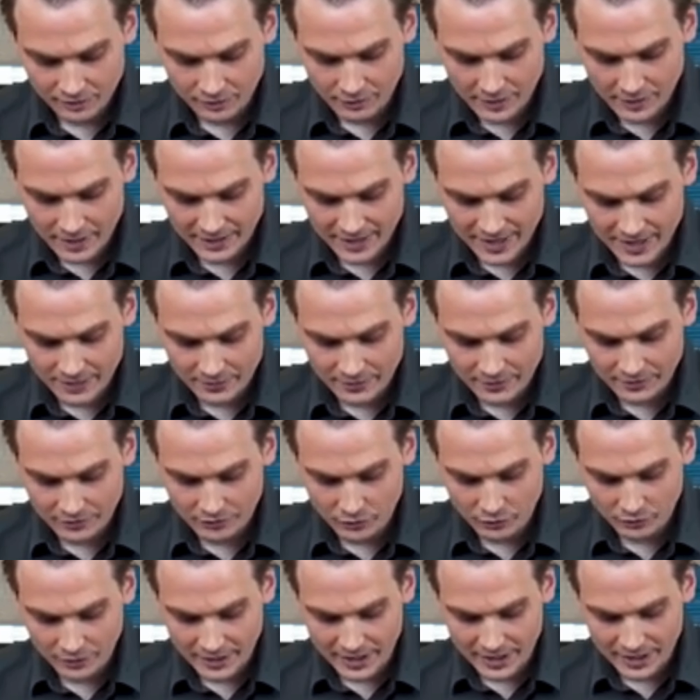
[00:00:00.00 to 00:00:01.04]
So right now
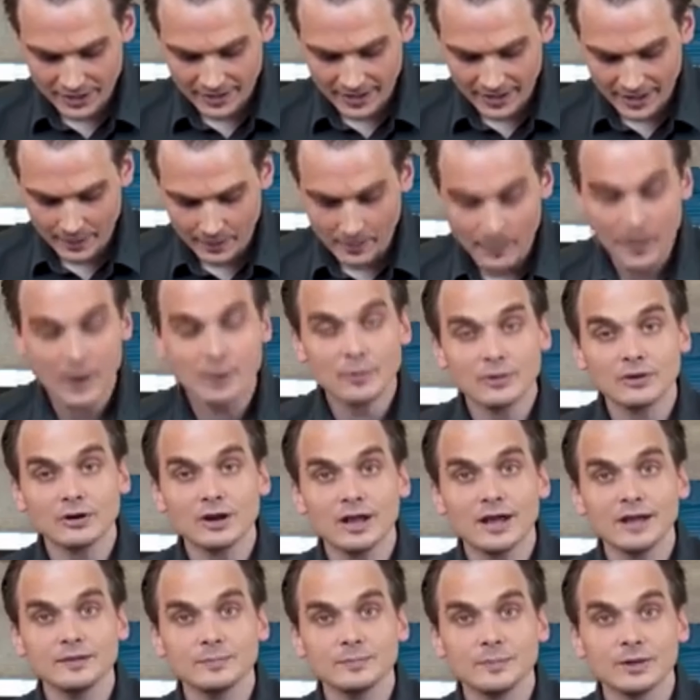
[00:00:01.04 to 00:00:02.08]
it's only got a
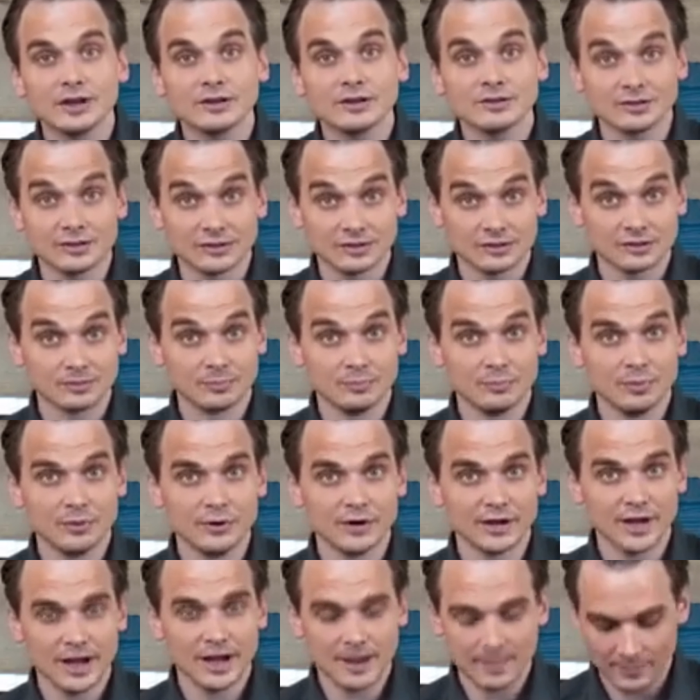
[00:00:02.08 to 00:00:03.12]
power light because it's
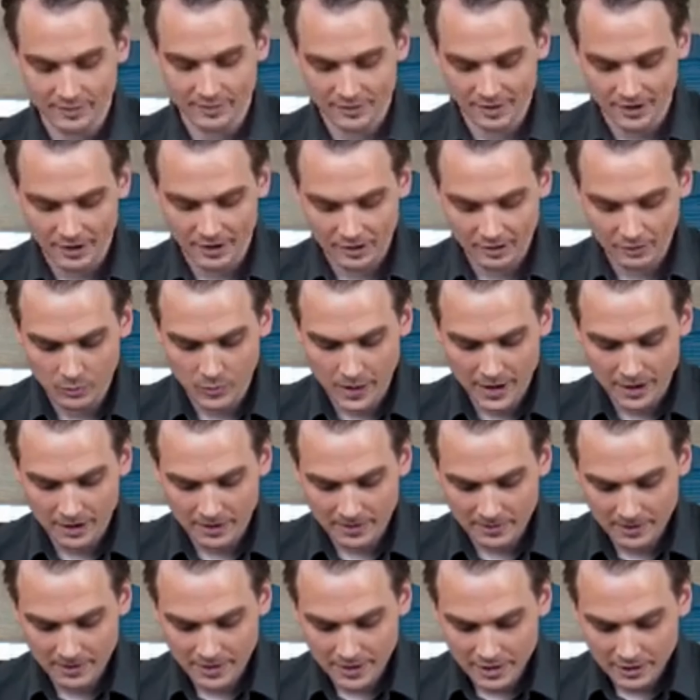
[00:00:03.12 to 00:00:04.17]
booting up the
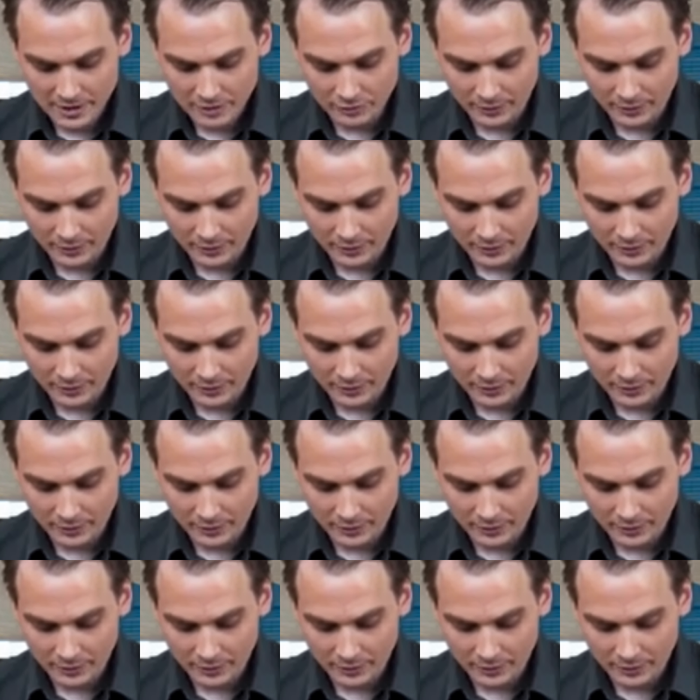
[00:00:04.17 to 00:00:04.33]
hardware.